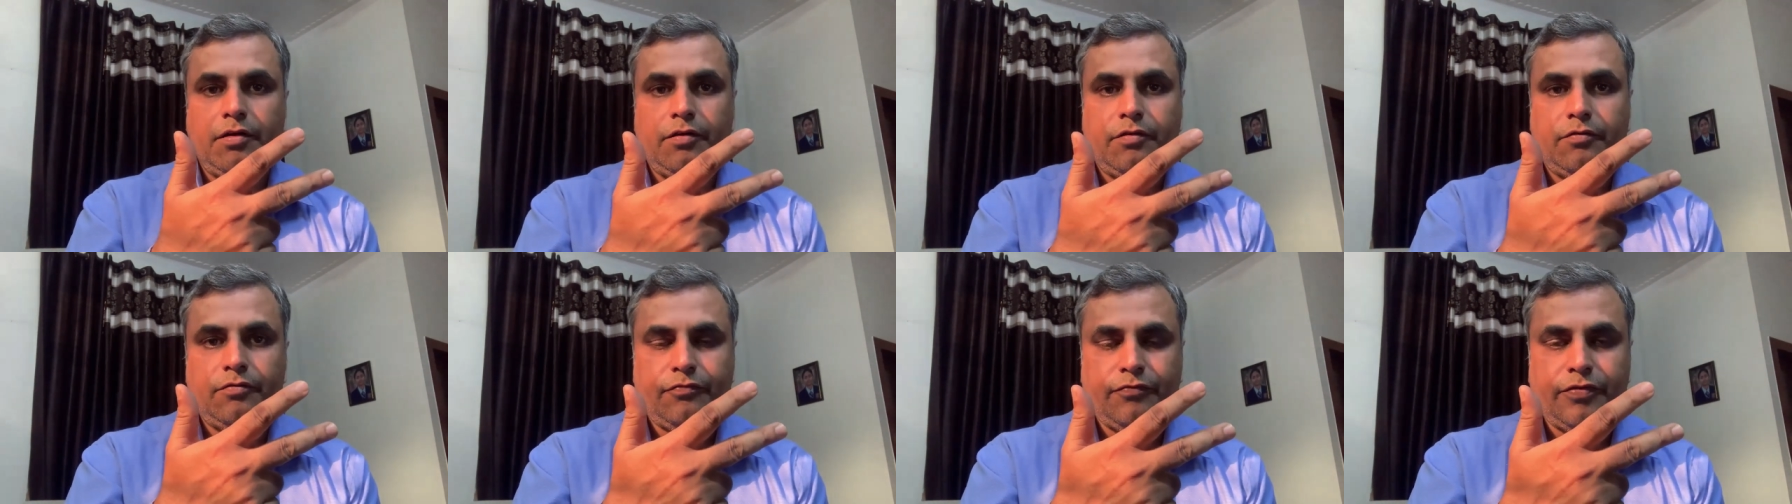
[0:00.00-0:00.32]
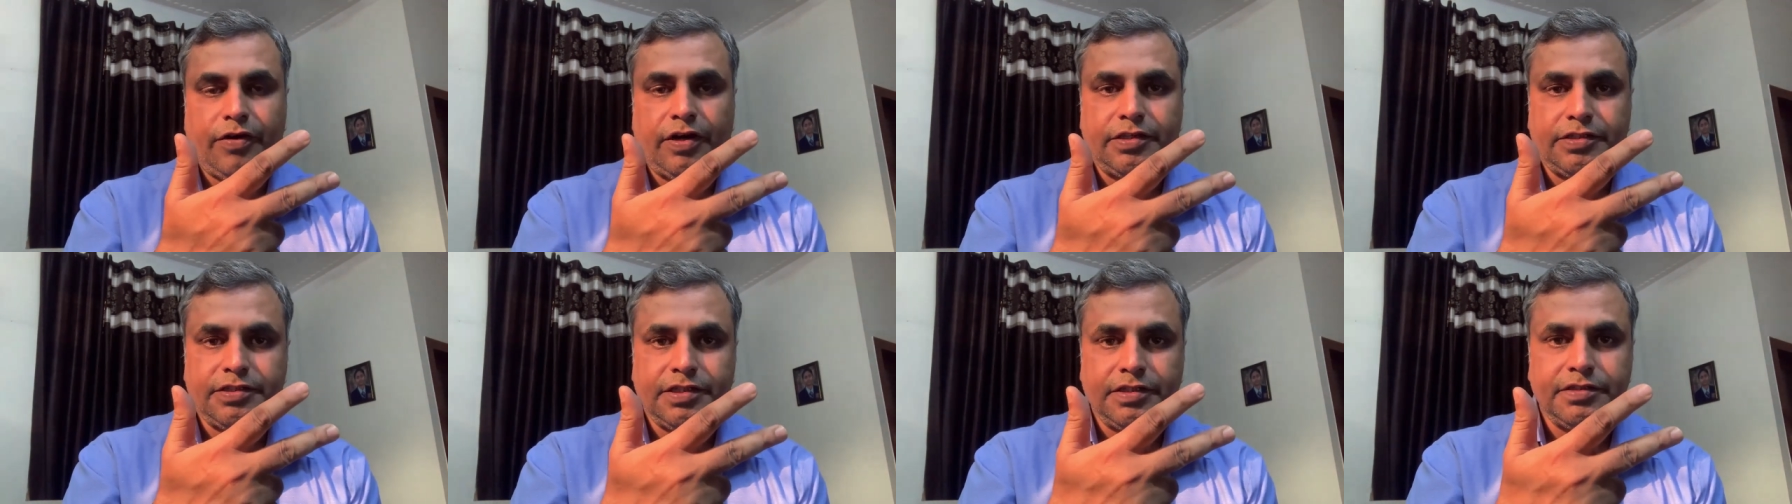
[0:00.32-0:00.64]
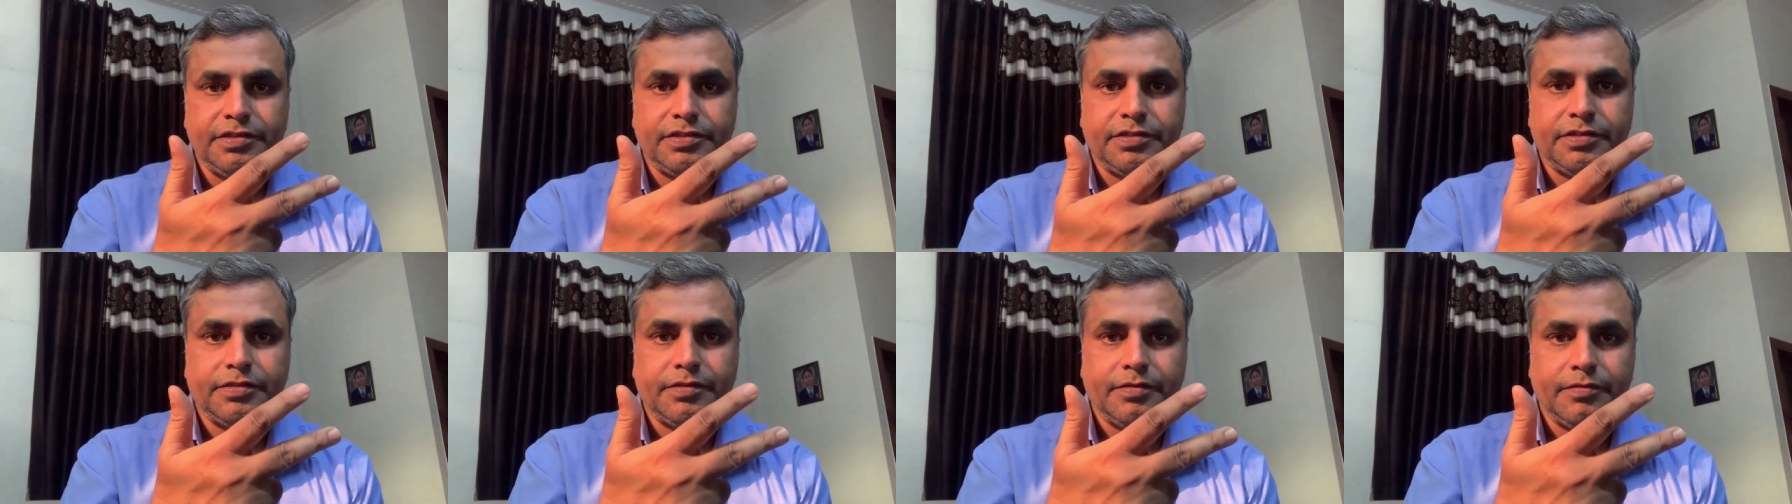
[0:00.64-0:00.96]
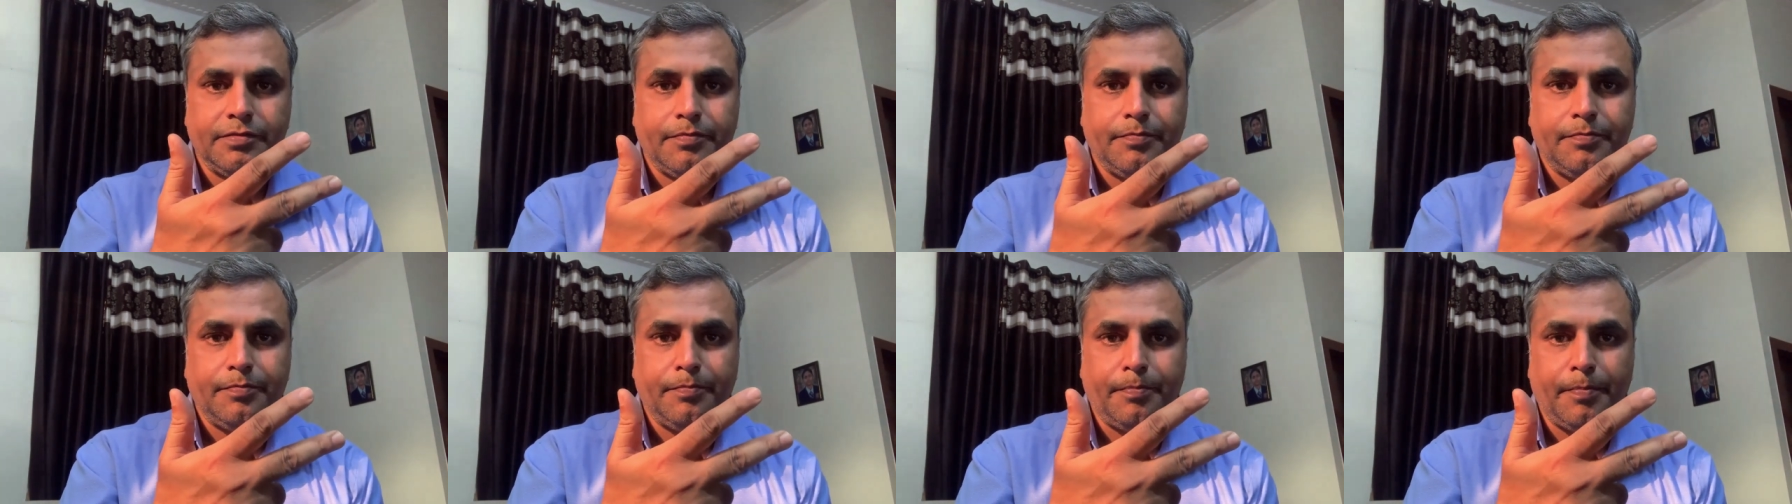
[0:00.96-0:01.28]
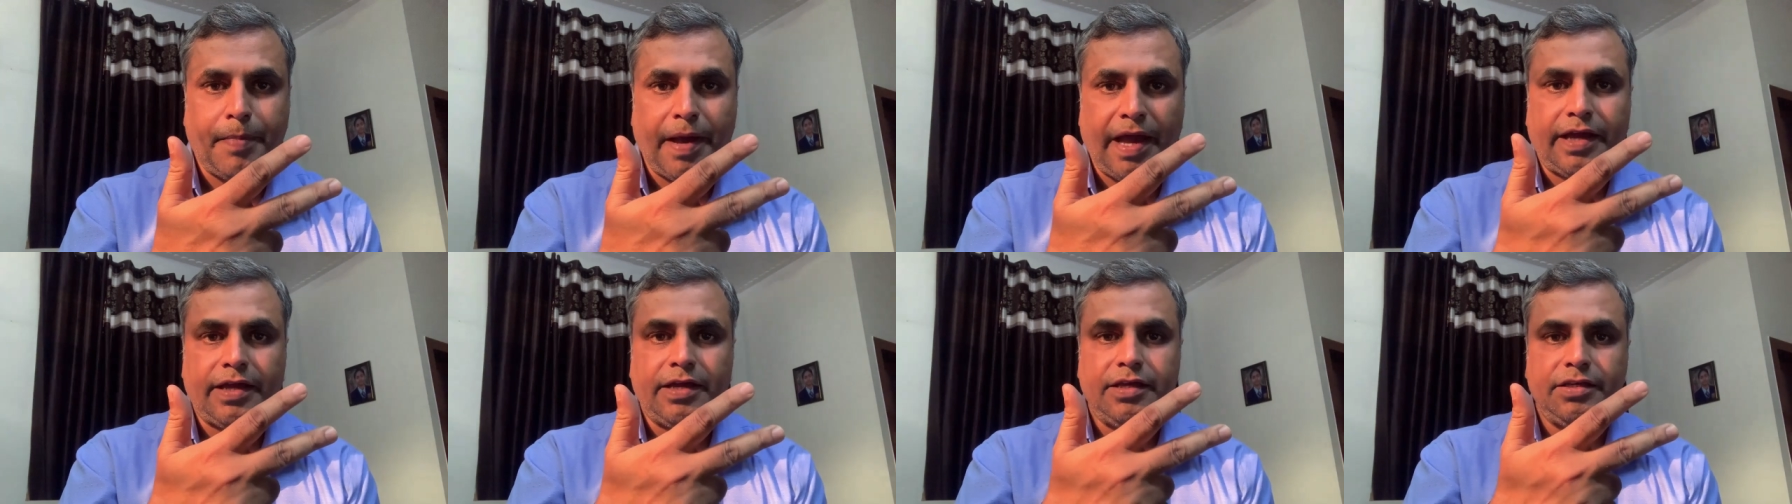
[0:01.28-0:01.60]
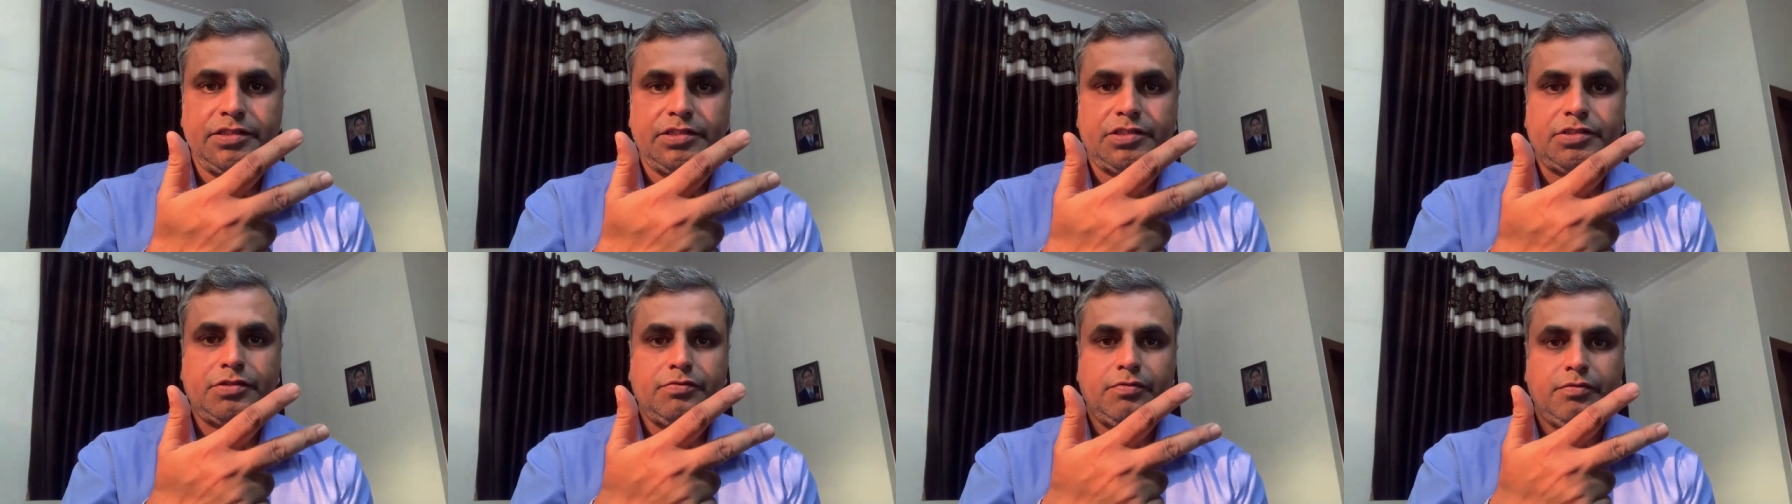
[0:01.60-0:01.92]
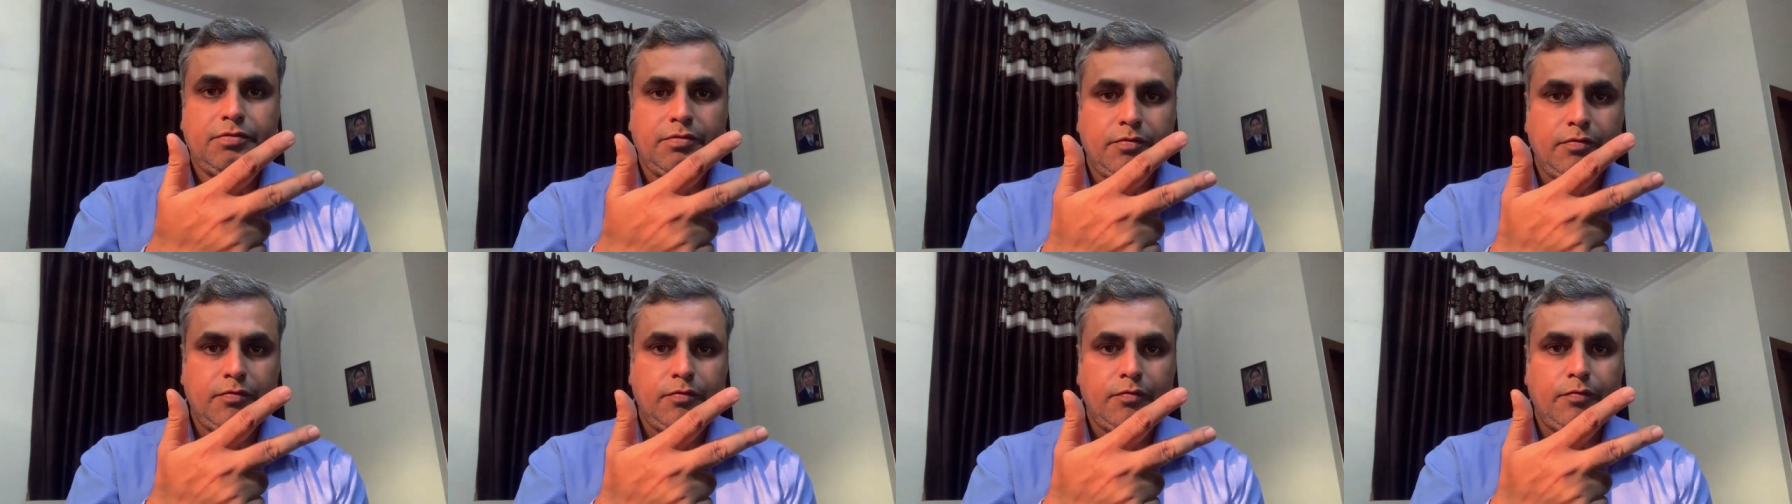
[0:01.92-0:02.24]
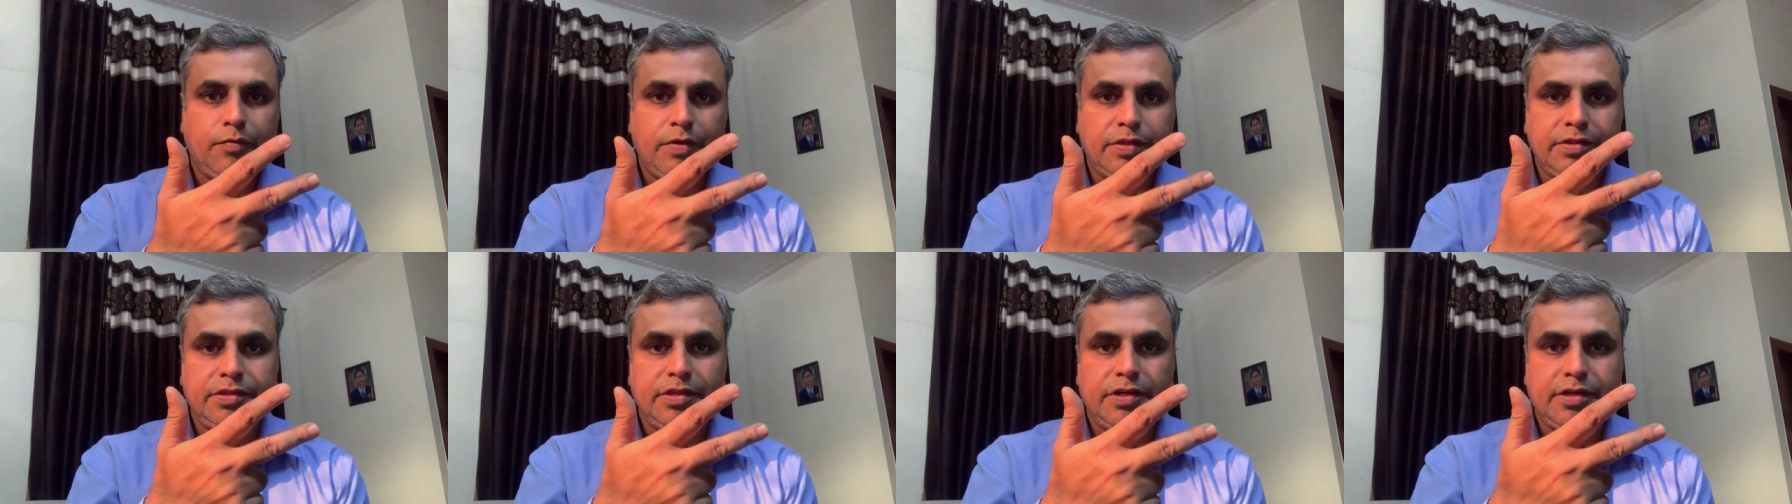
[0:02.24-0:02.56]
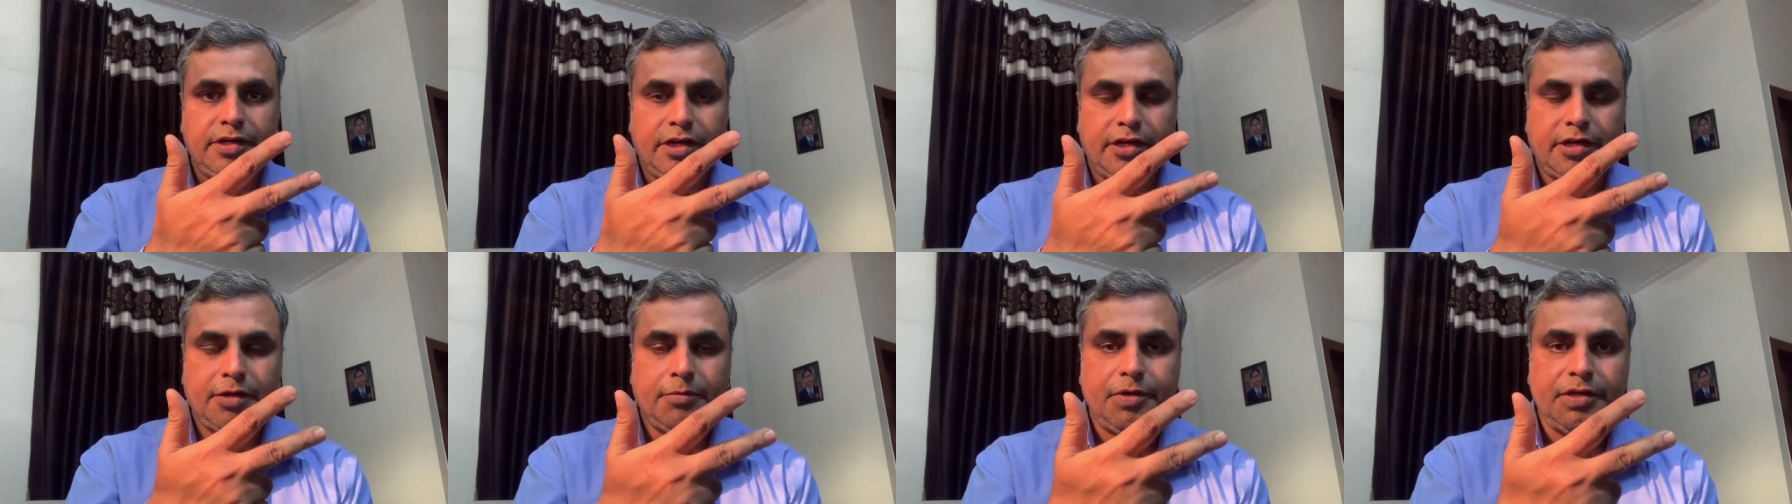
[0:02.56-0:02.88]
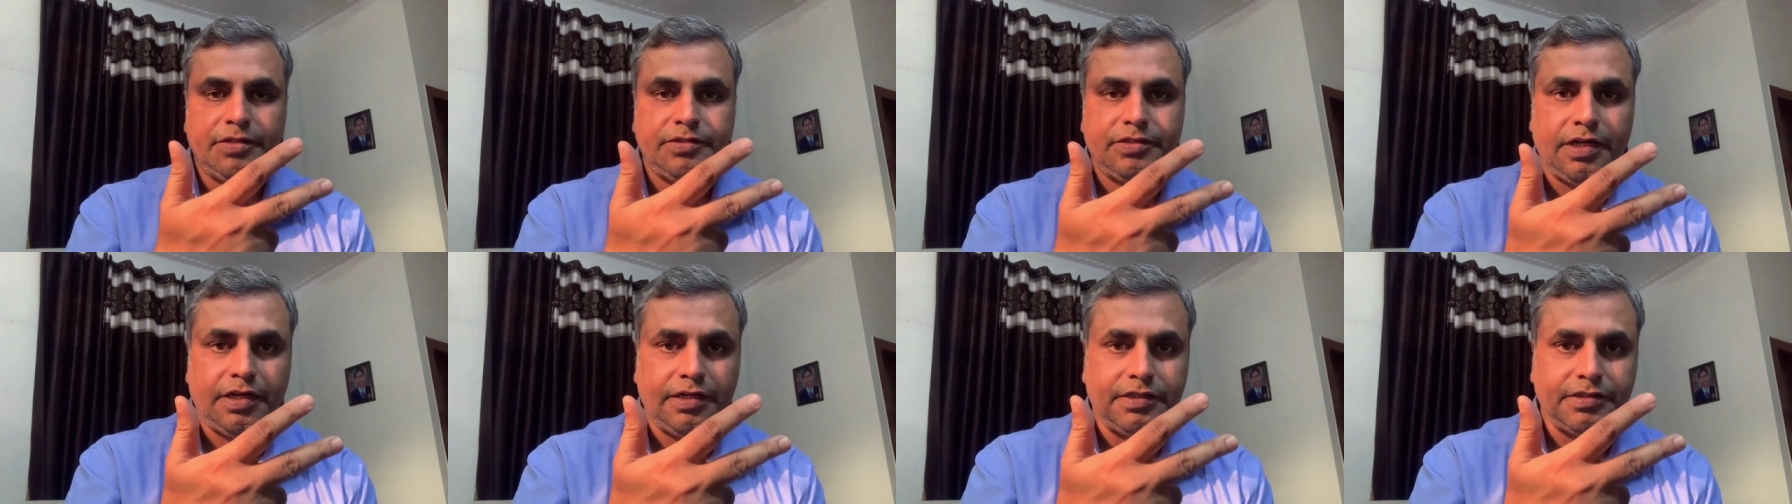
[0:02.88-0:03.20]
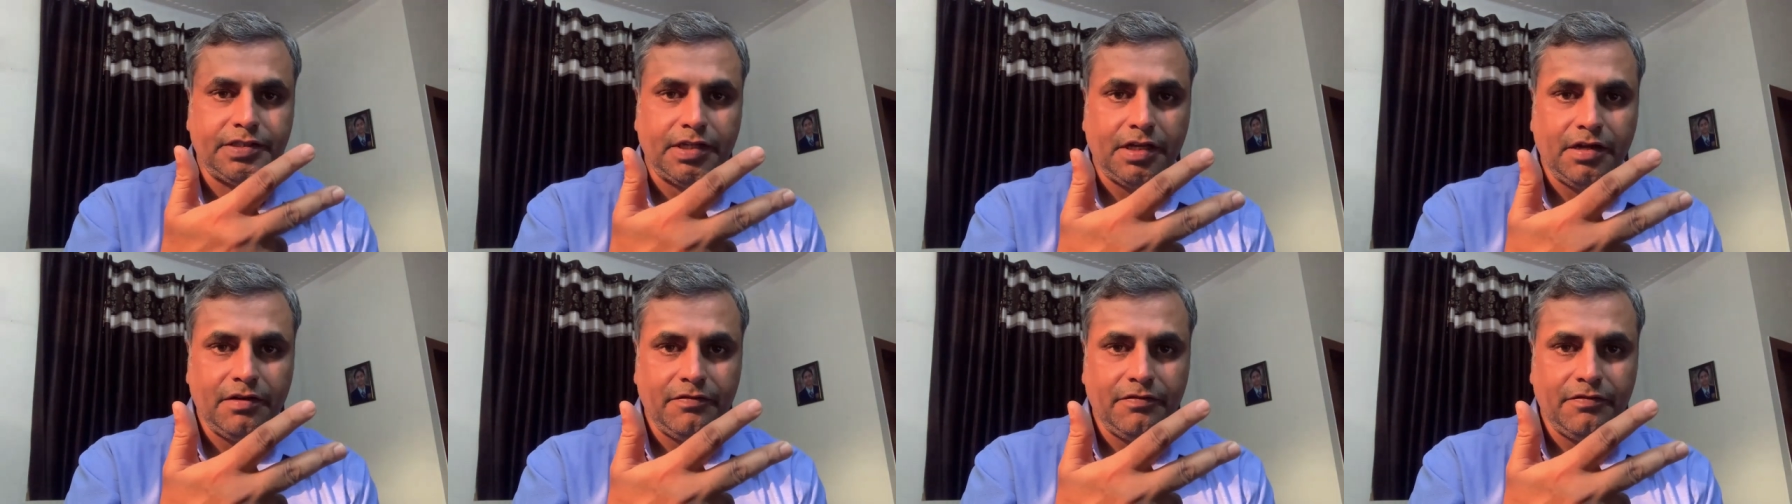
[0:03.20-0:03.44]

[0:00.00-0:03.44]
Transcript: functions packaged with the database itself.